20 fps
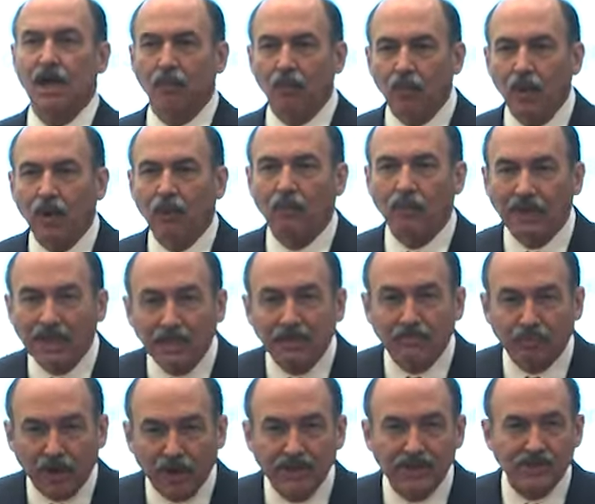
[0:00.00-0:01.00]
We need to
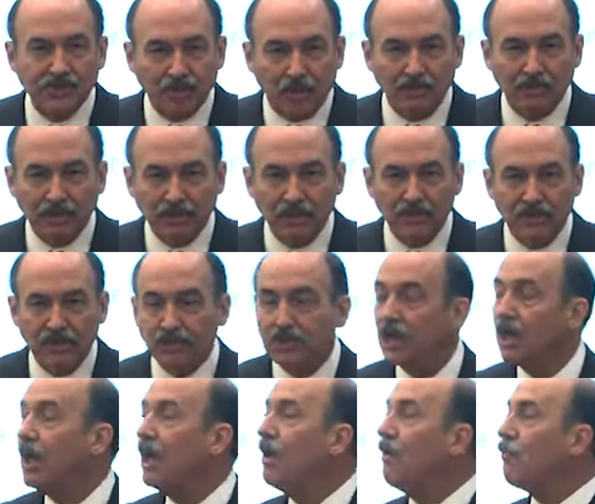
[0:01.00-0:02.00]
brainstorm and do this.
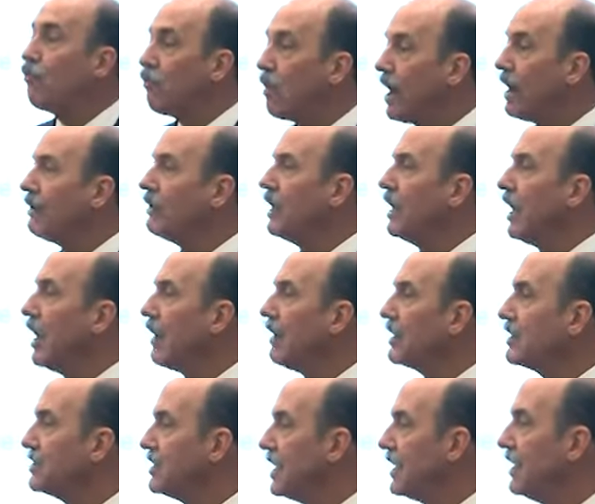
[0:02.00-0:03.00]
Rarely are
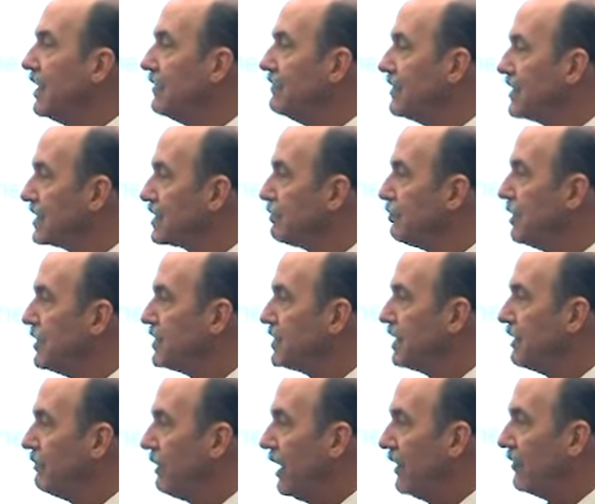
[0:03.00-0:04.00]
executives
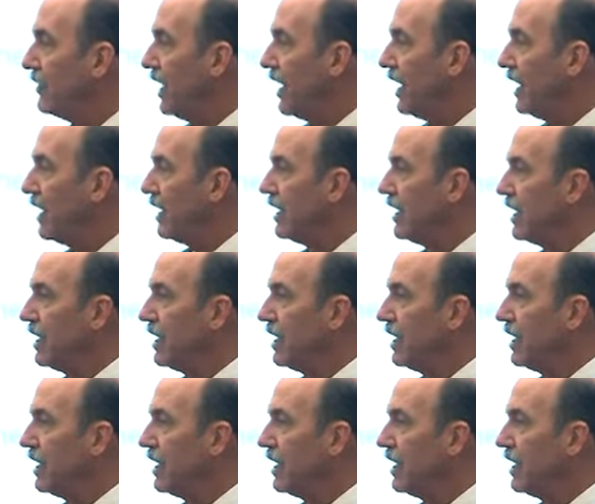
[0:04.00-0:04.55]
explicit about that.